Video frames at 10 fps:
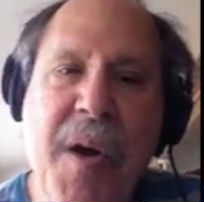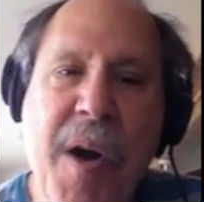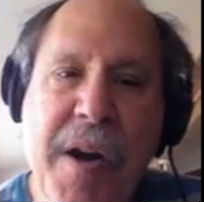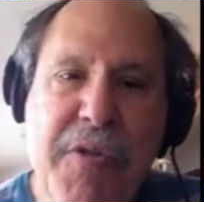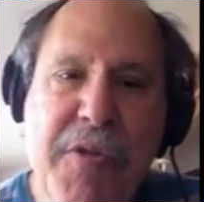
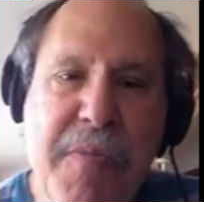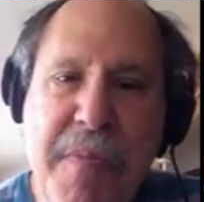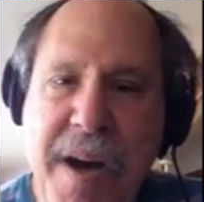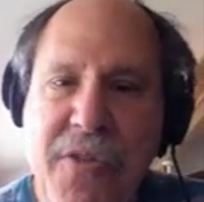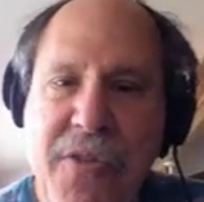are too
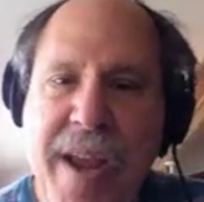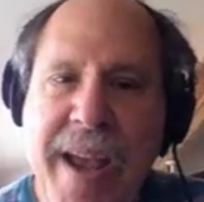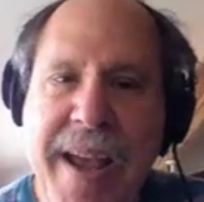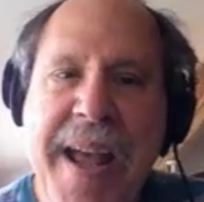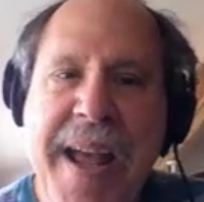much
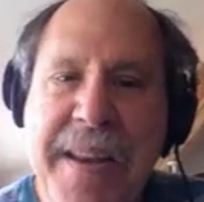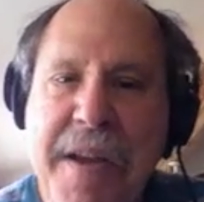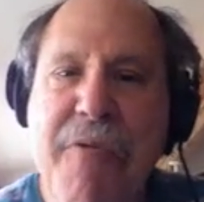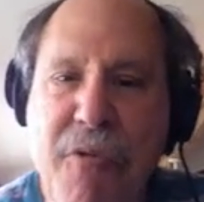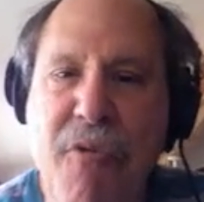and
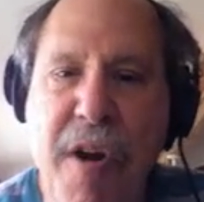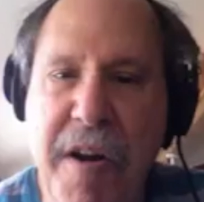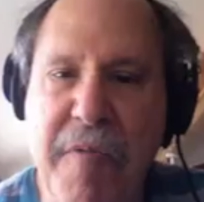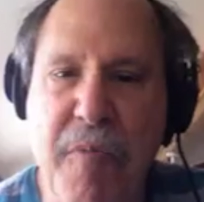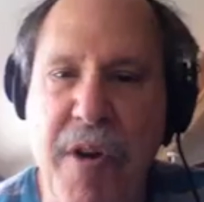give the
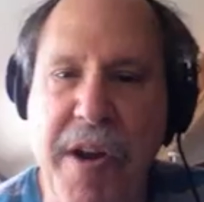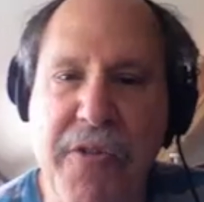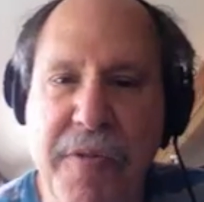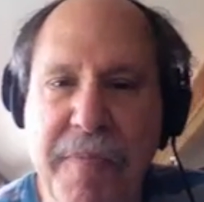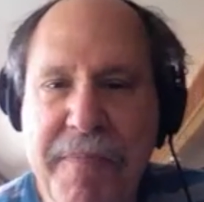wrong impression.